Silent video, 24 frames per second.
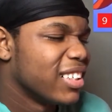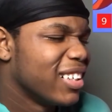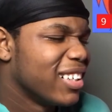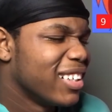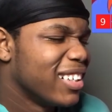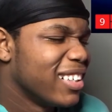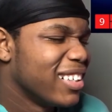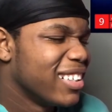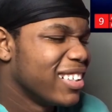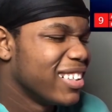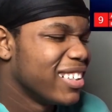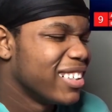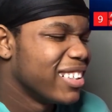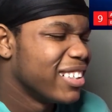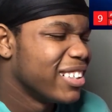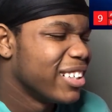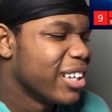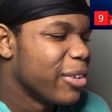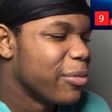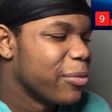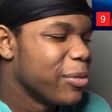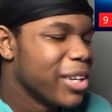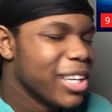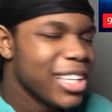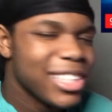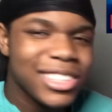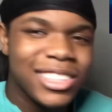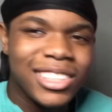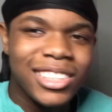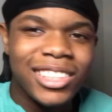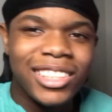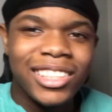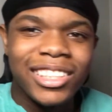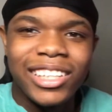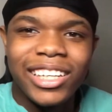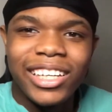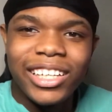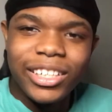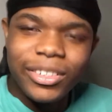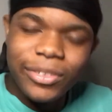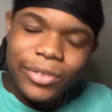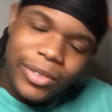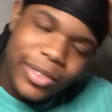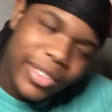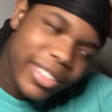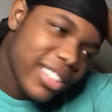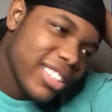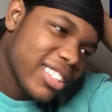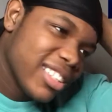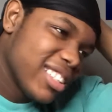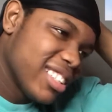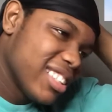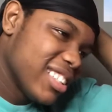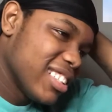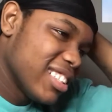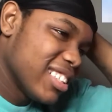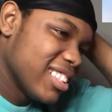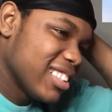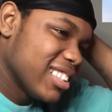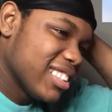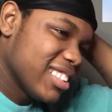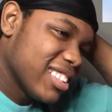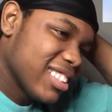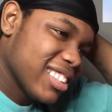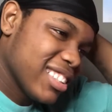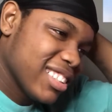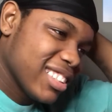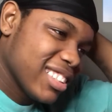Uh, Evangelion and uh.